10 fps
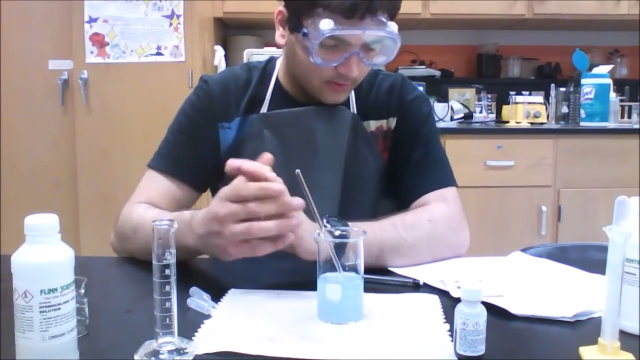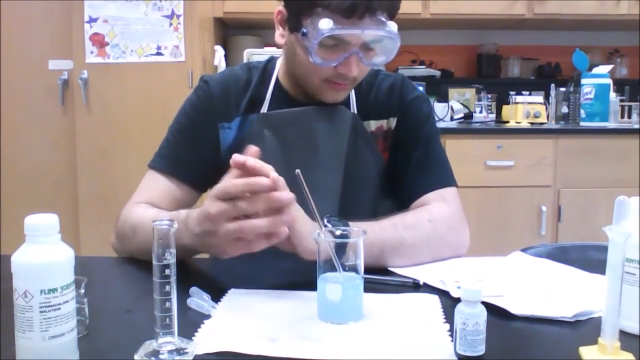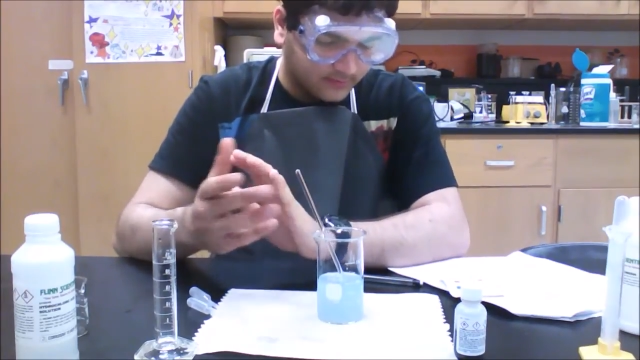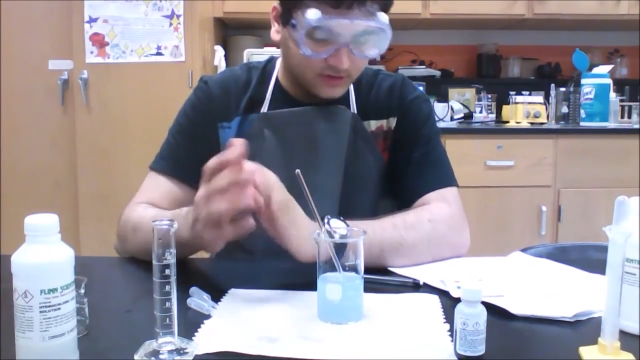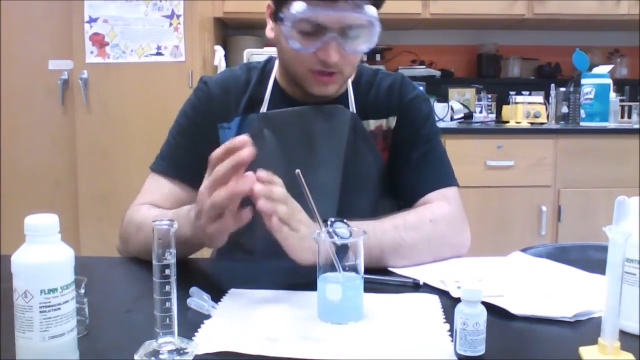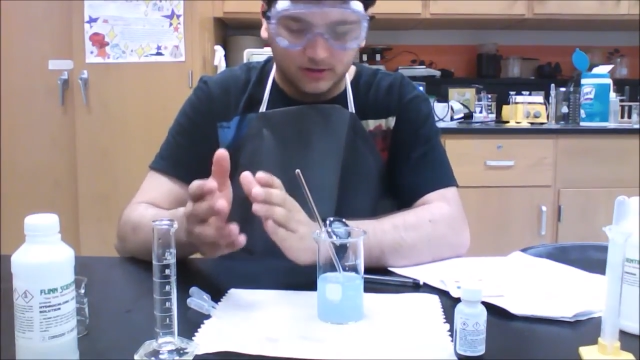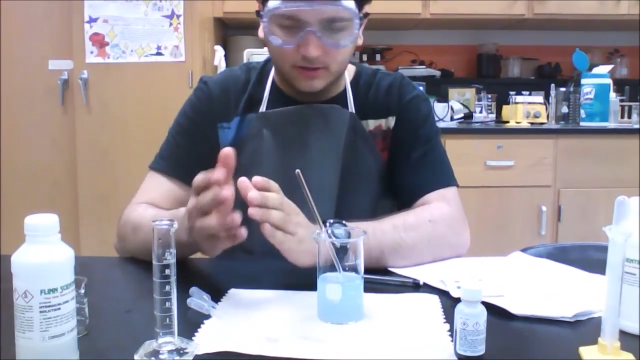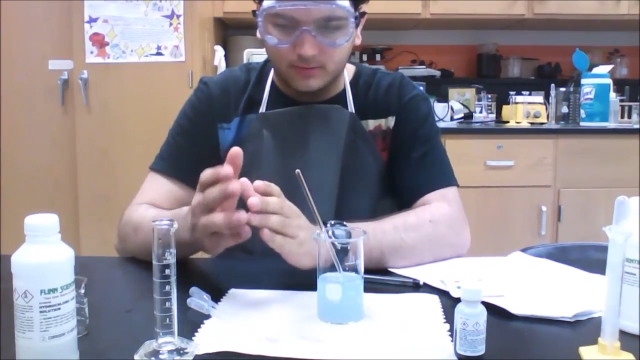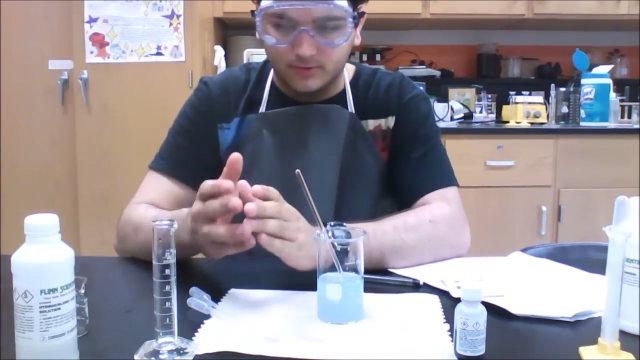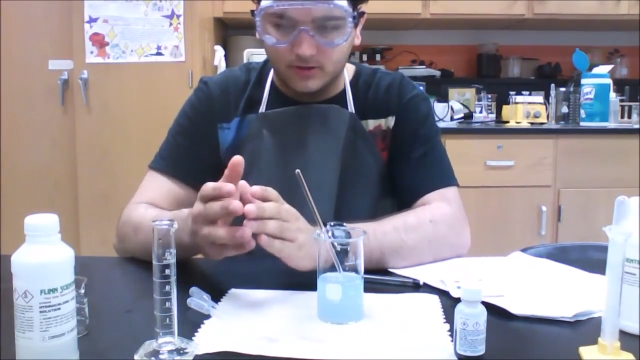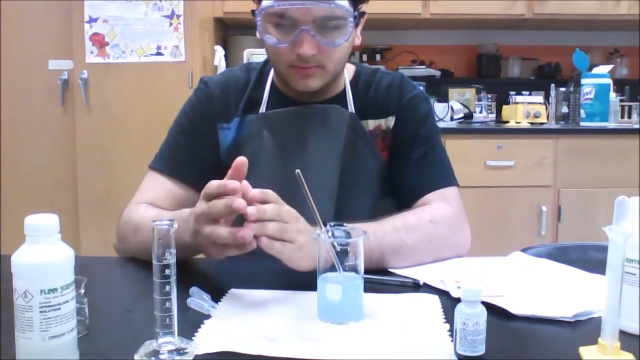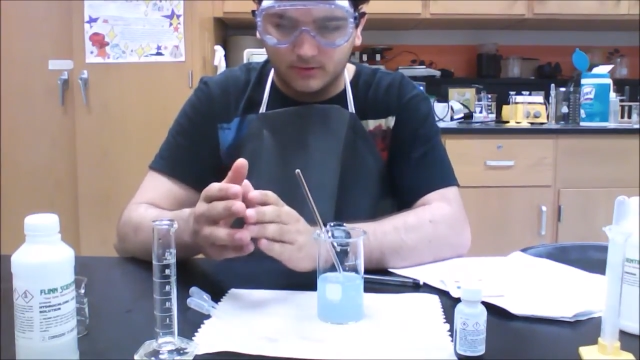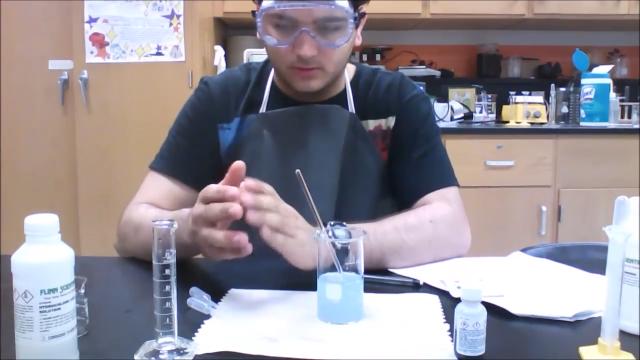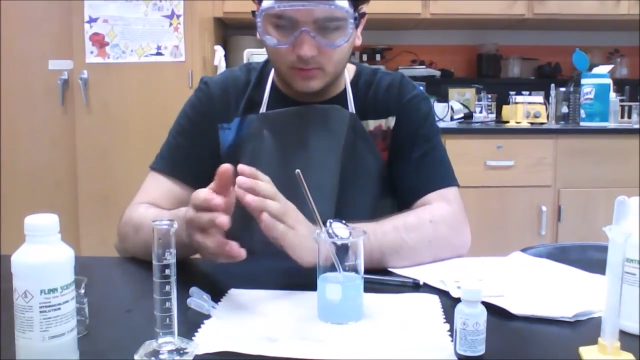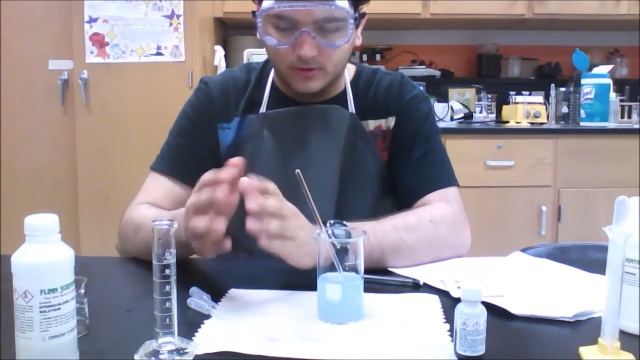of Le Chatelier's
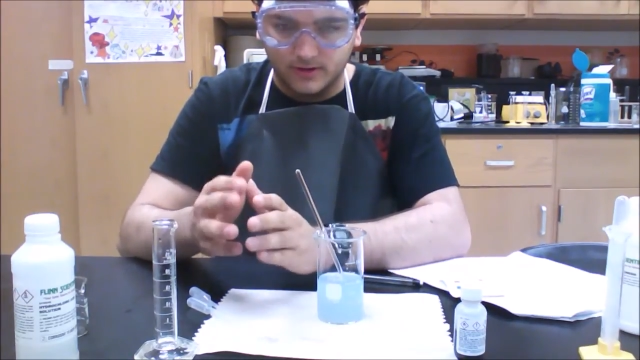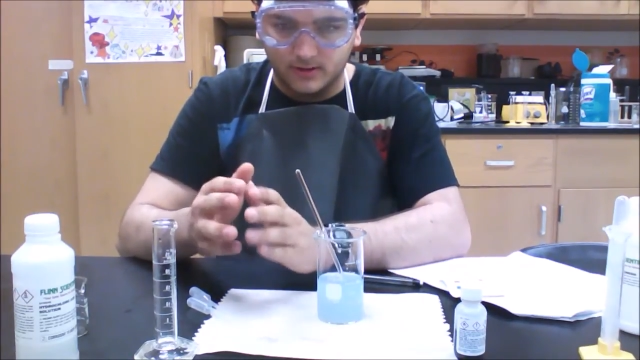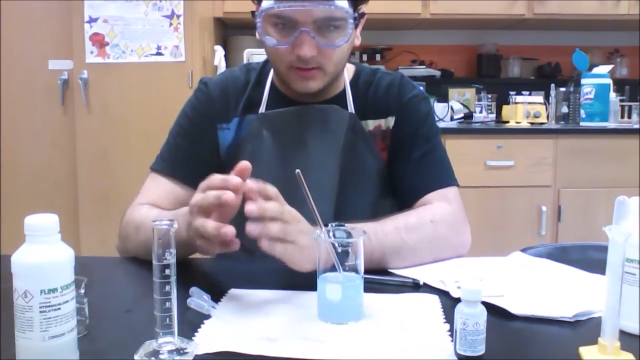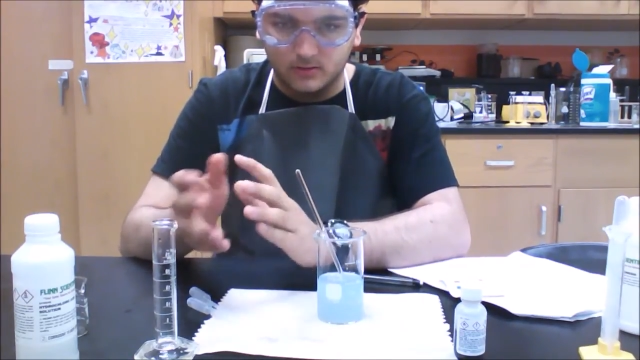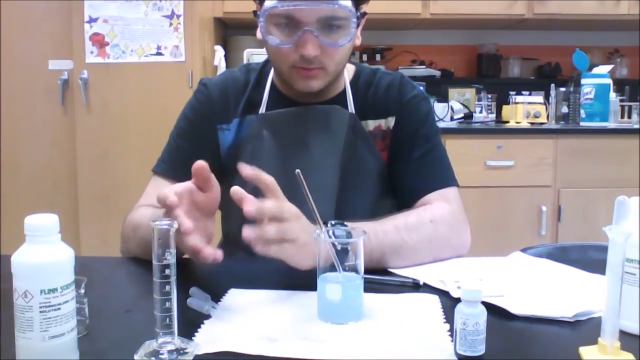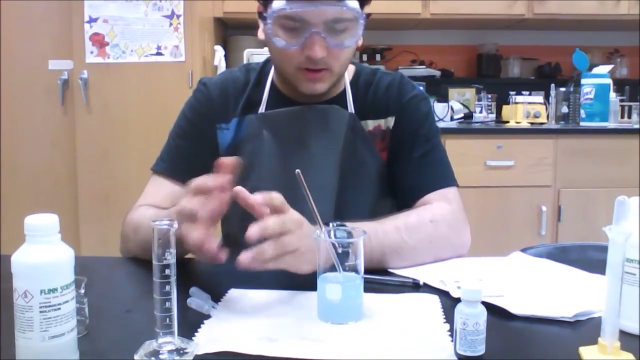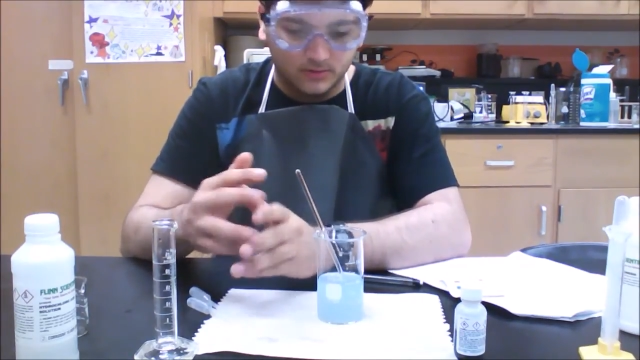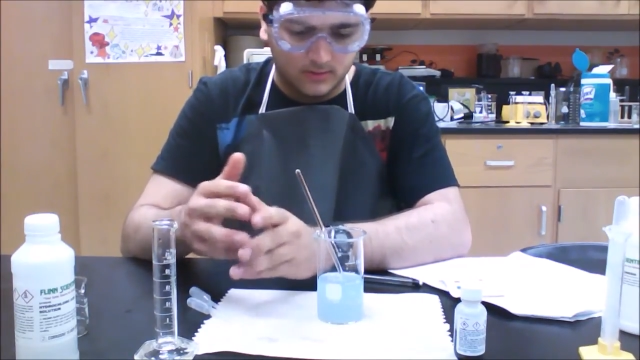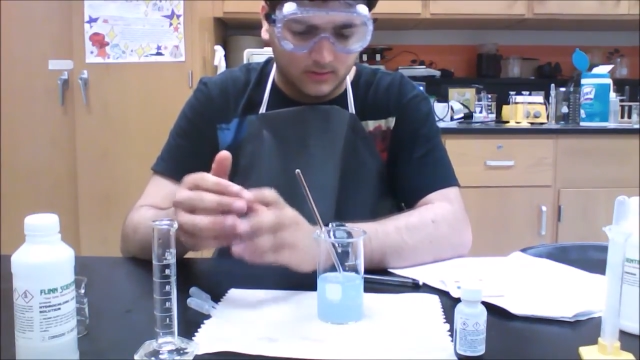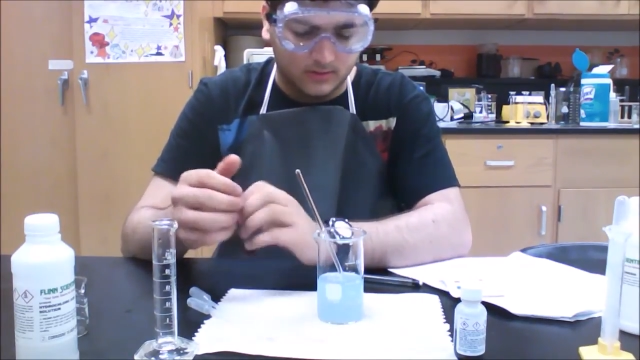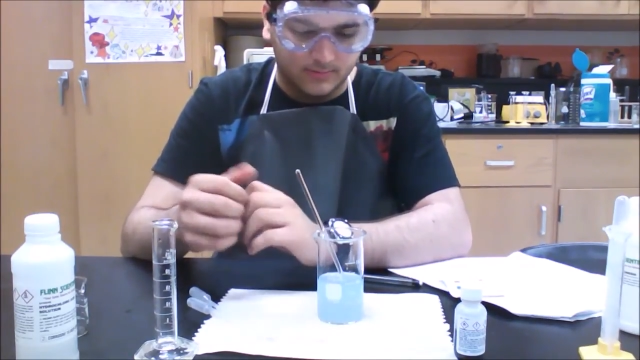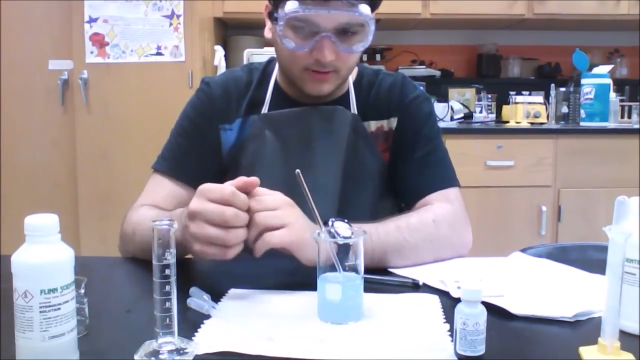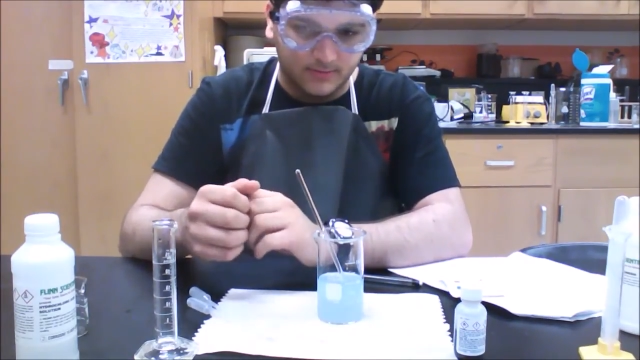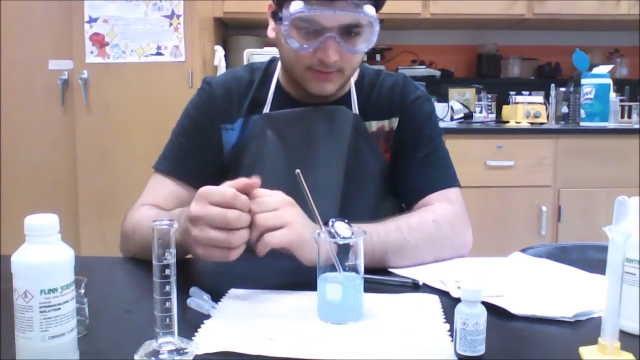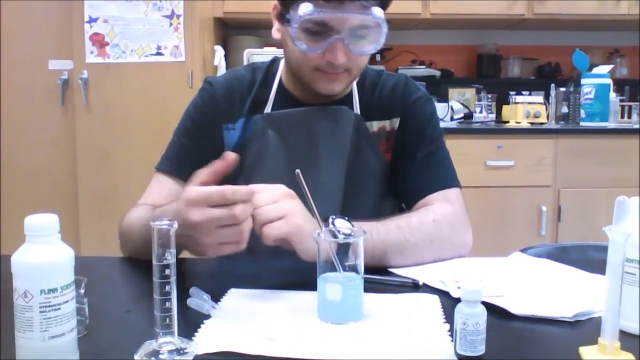principle working throughout this
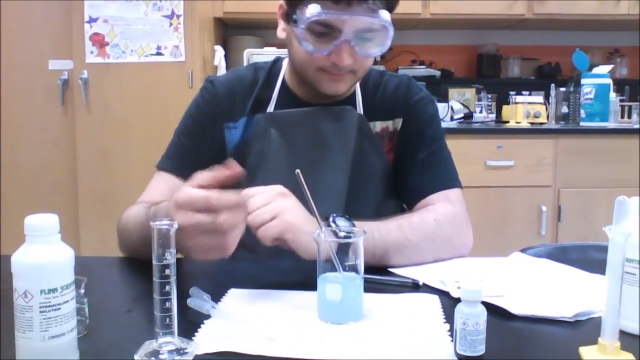experiment.